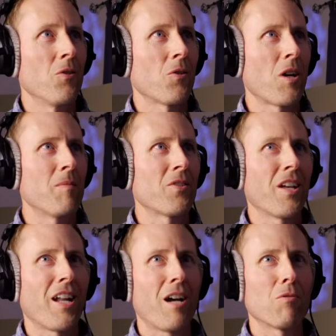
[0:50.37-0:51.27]
No
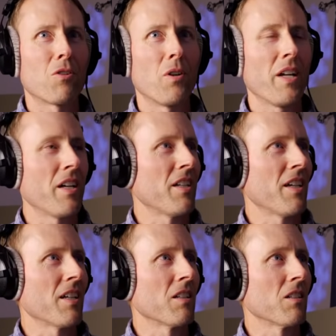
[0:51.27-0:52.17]
comments yet. I will go ahead
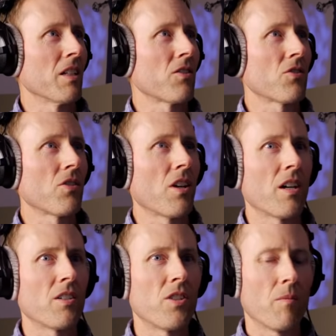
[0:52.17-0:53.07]
and let's
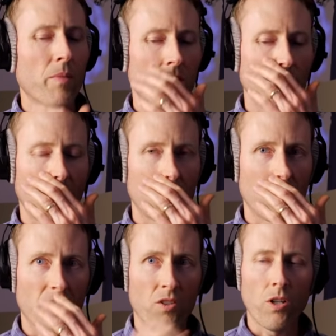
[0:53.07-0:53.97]
uh, jump into a
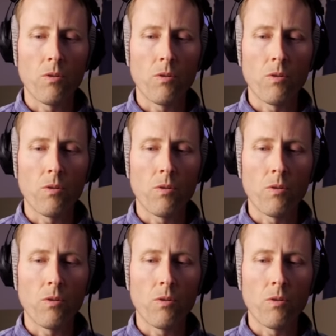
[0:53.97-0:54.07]
couple of things.